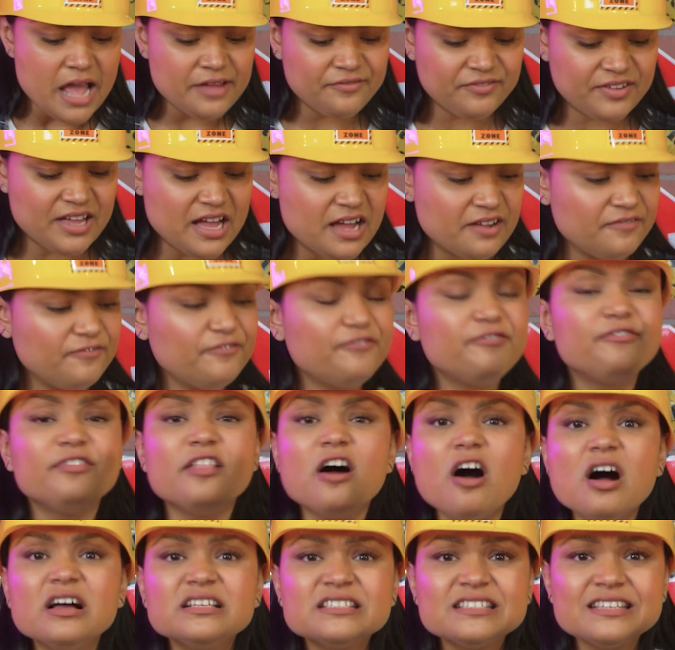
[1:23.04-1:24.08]
I've got
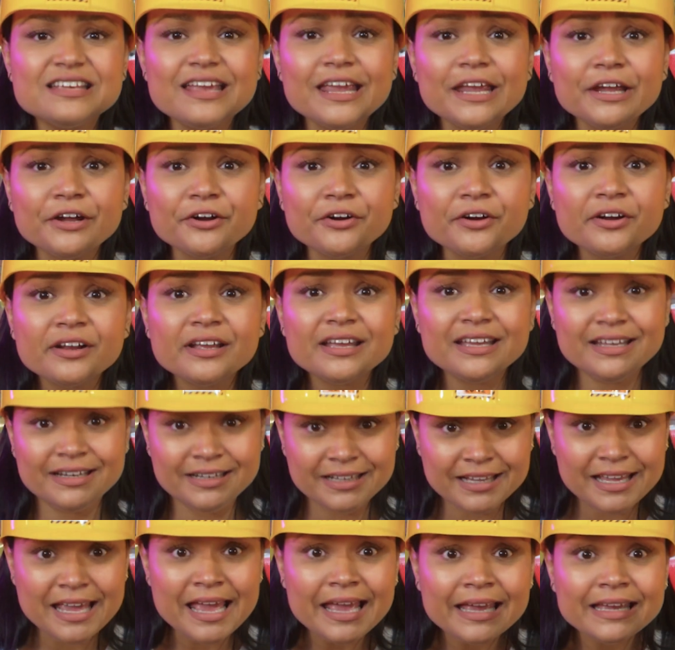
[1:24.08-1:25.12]
floss here in
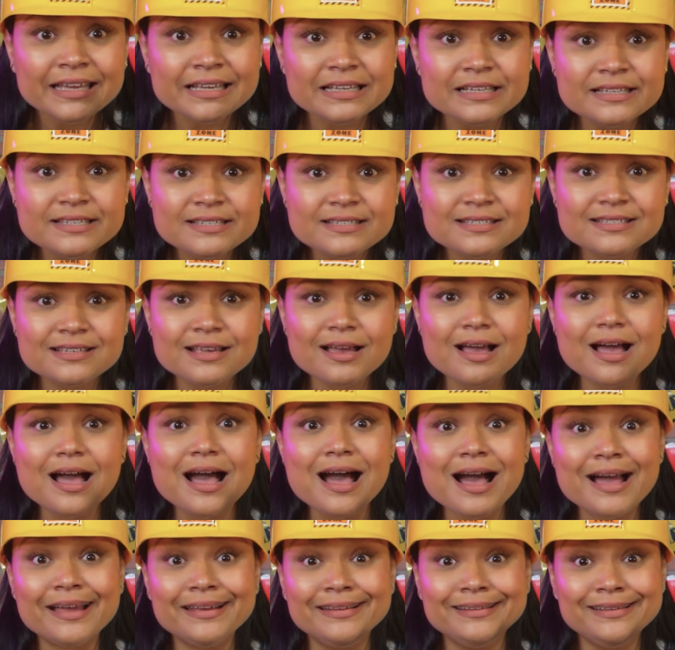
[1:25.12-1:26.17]
a case.
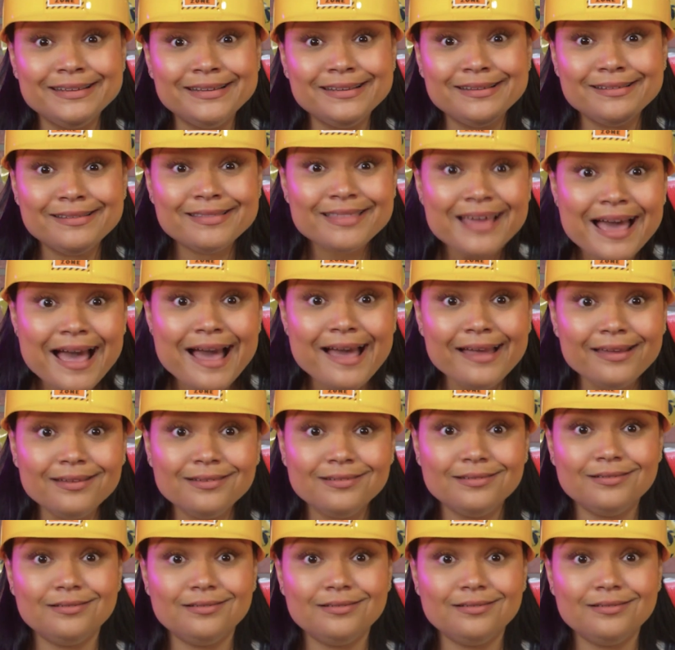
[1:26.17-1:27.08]
I need that.